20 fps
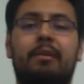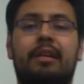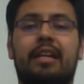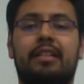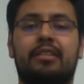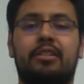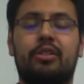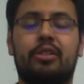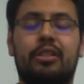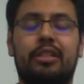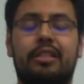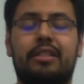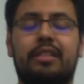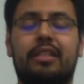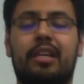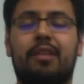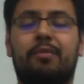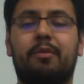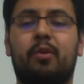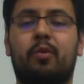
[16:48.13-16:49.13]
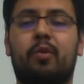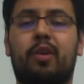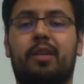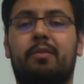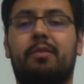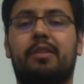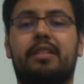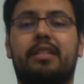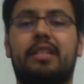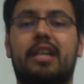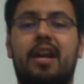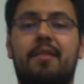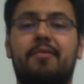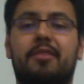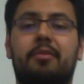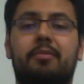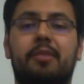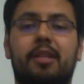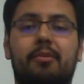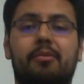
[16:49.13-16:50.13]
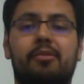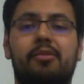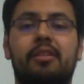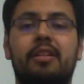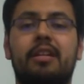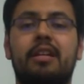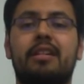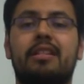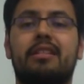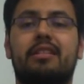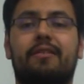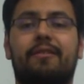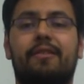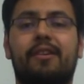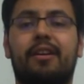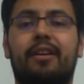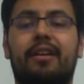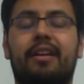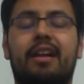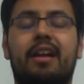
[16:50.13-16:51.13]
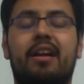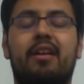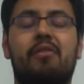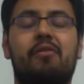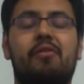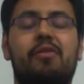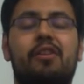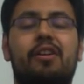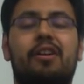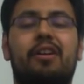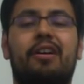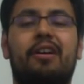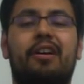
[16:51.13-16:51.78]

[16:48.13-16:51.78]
It actually did take me quite a bit of time to be able to figure it out.